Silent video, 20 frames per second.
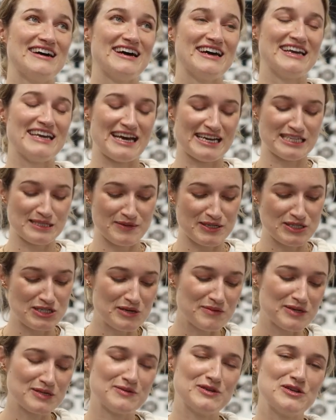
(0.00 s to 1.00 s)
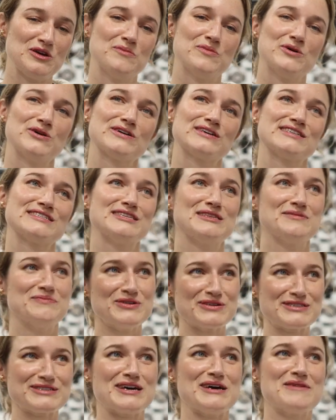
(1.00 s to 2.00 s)
I spend too much money on books. The
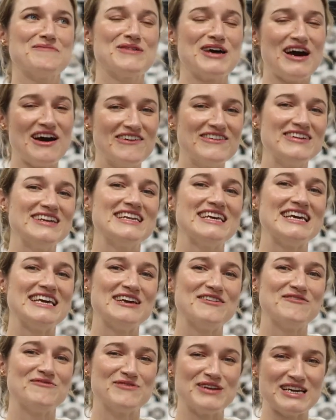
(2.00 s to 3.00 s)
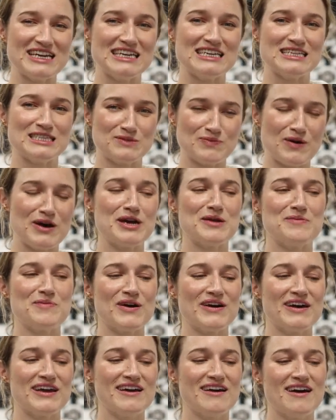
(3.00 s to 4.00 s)
books that I'm currently really inspired
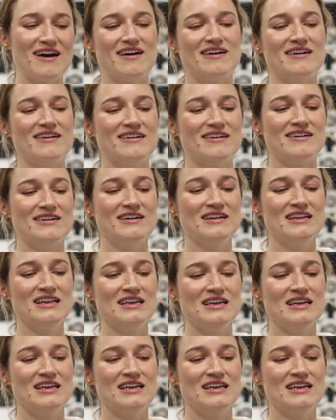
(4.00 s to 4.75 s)
by are,